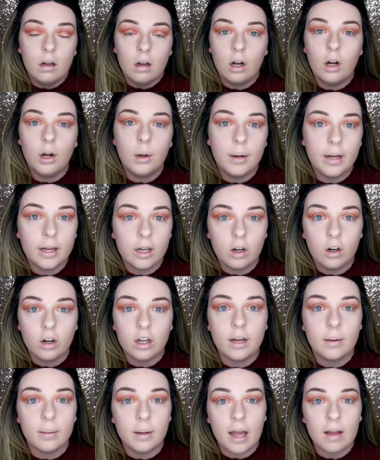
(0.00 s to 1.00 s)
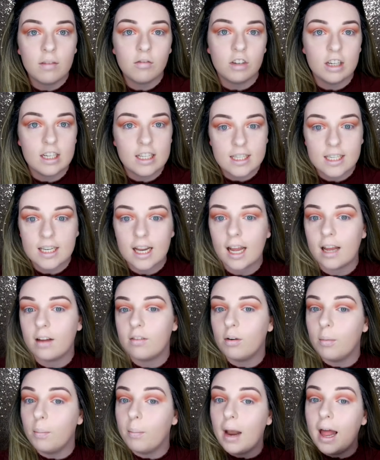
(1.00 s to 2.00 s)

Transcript: oh I'm getting wrist ache from